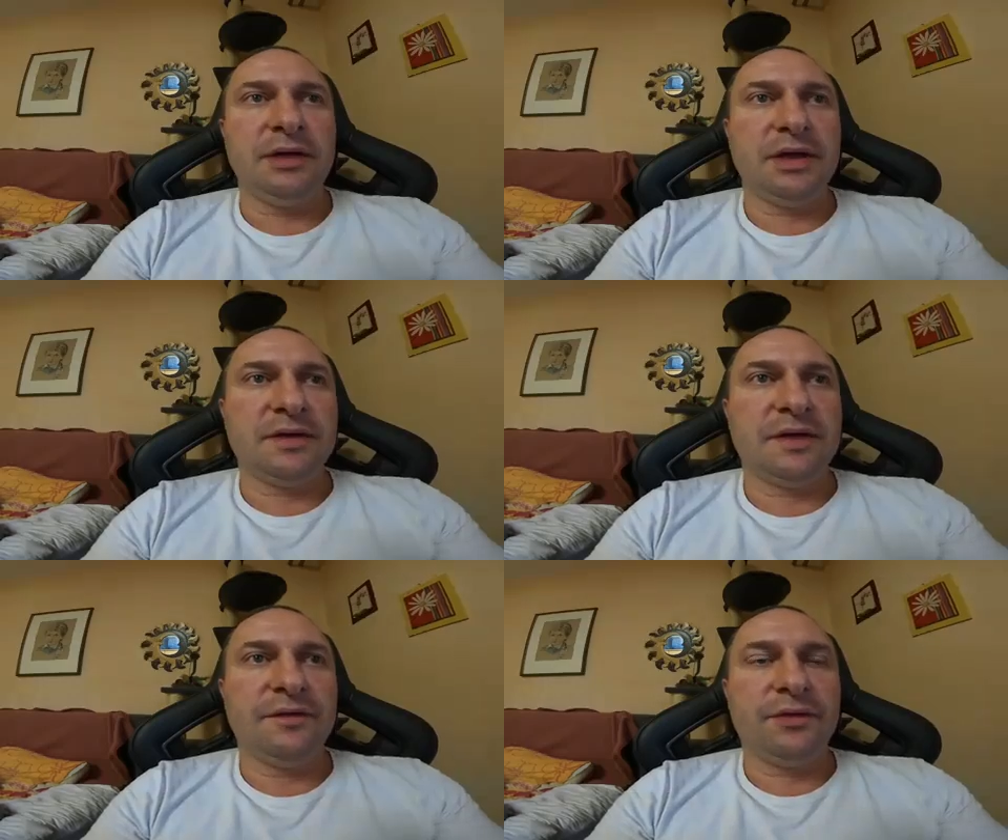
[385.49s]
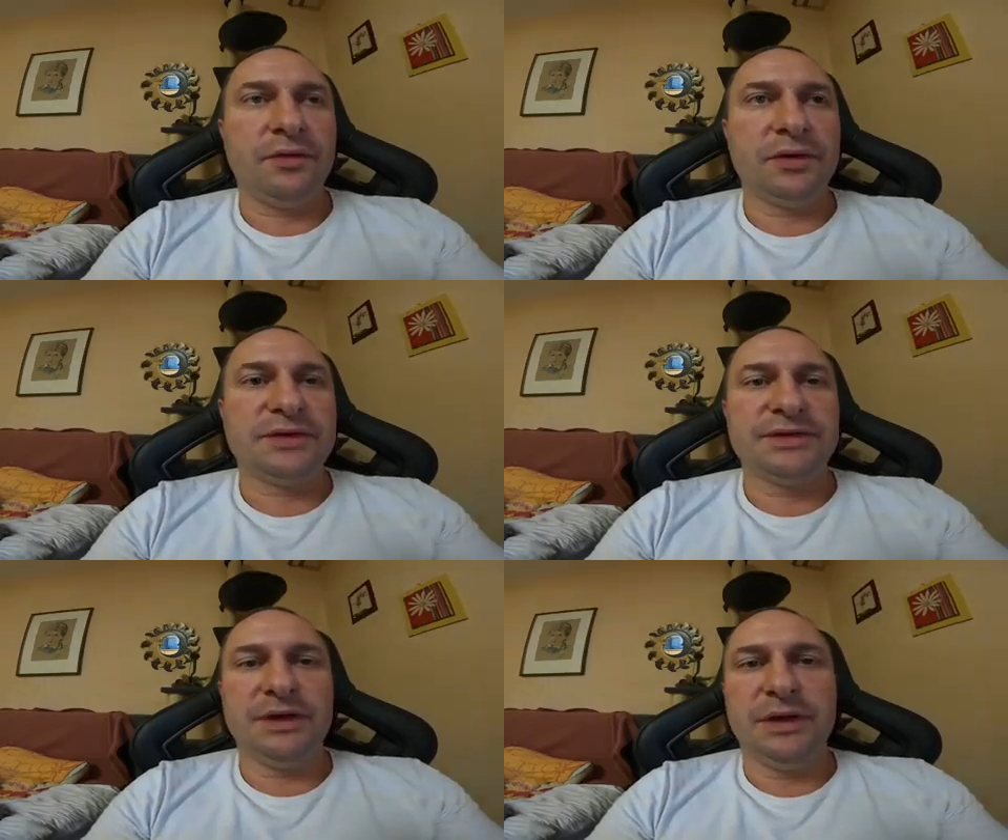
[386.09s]
Yes, of
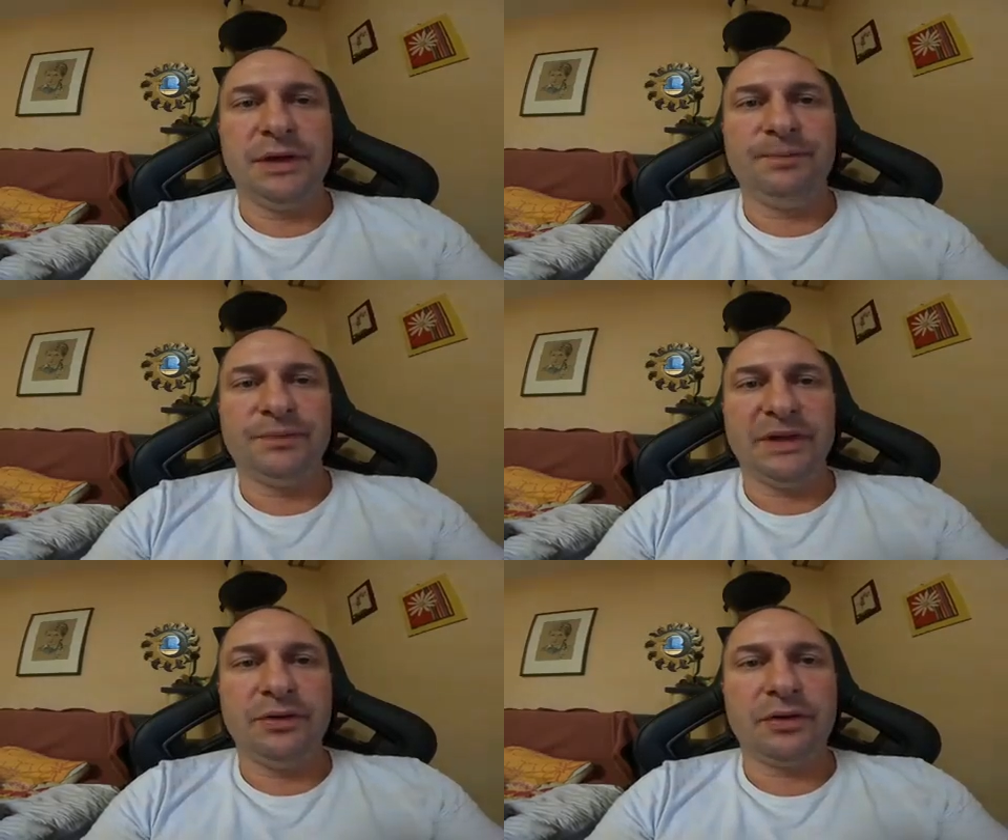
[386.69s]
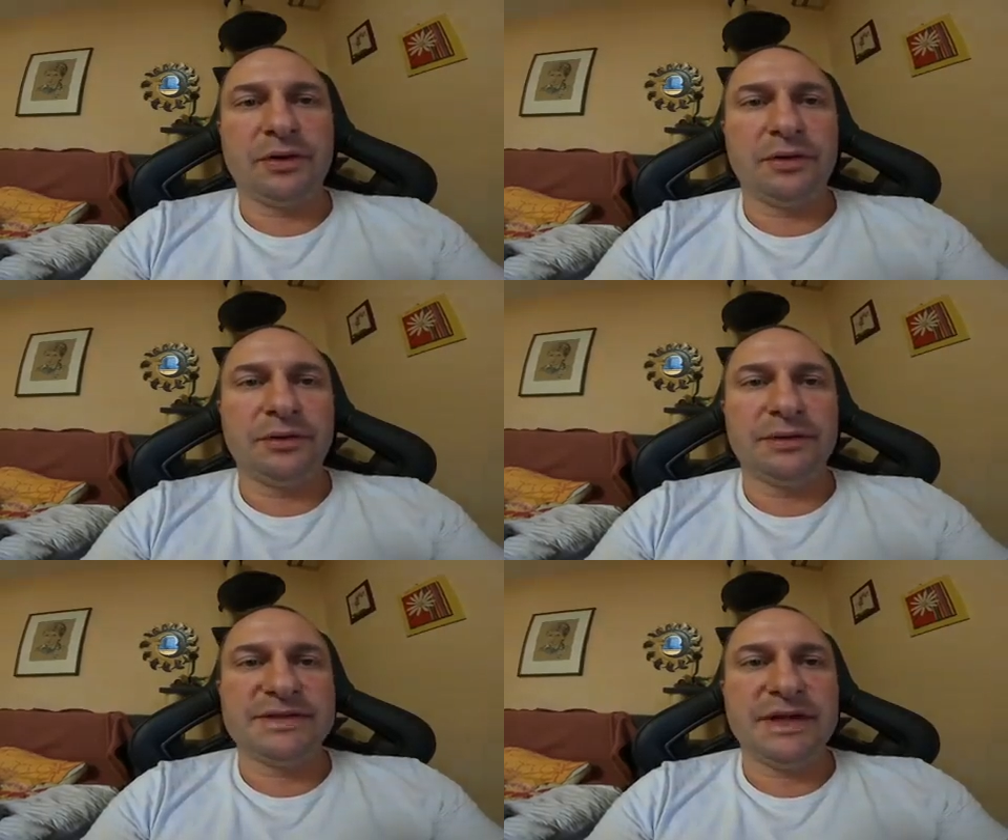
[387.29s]
course. Um,
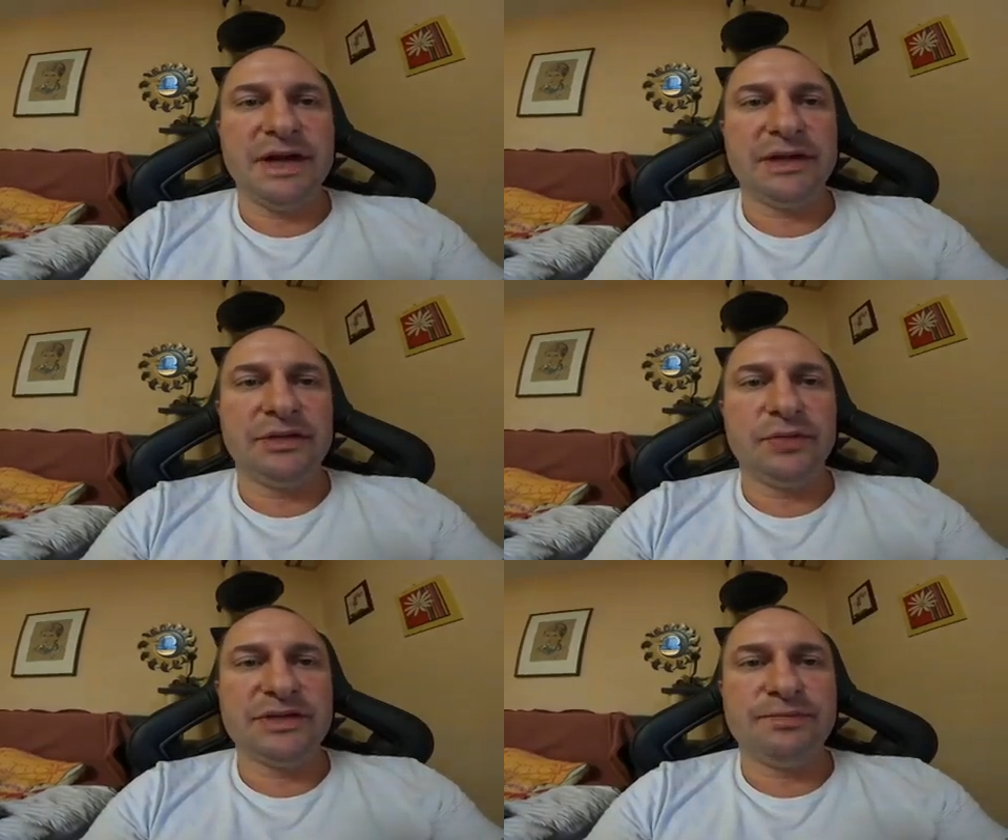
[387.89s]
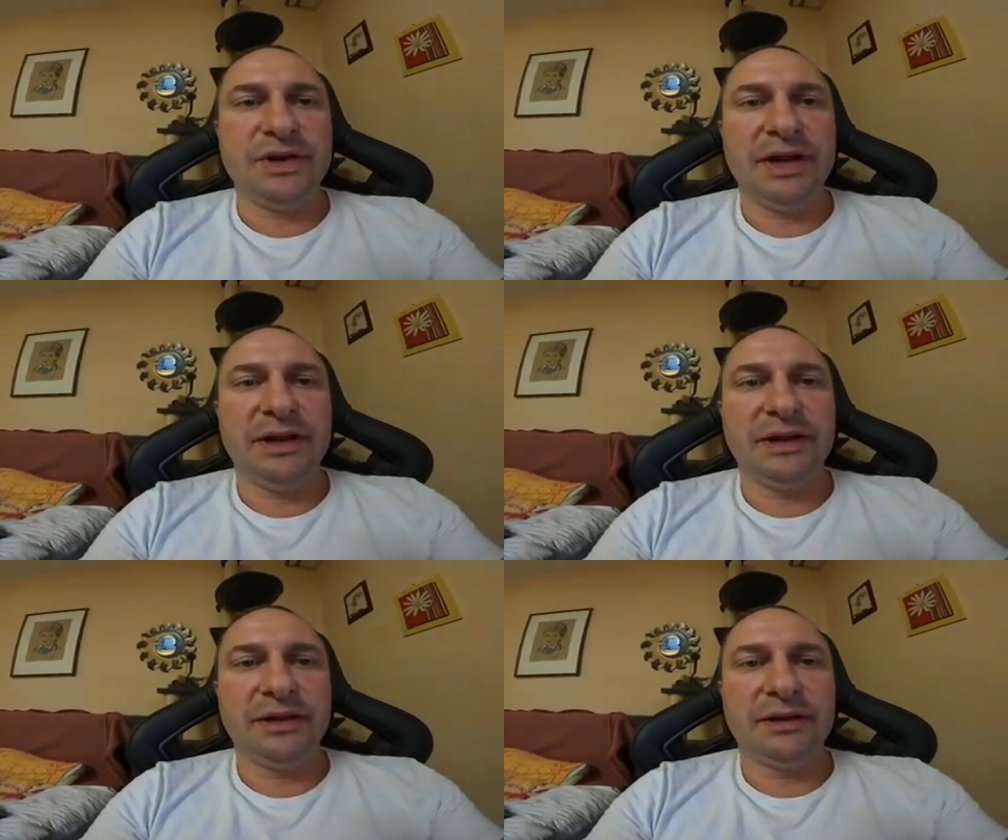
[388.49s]
your site was
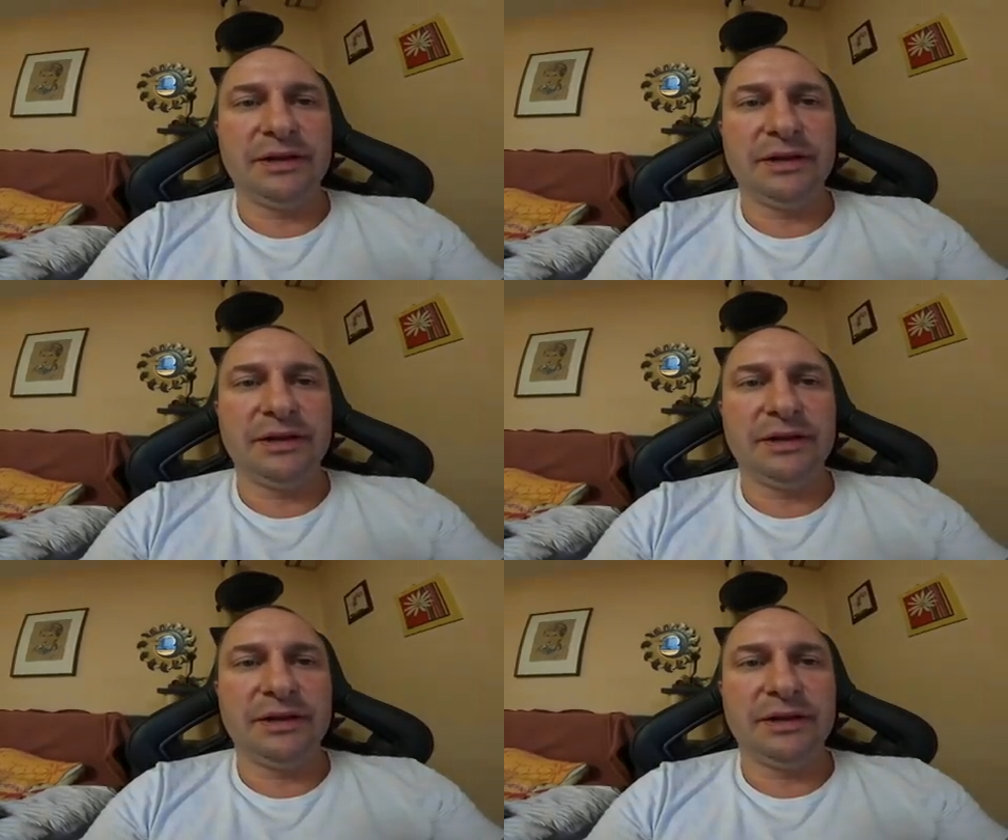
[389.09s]
planning.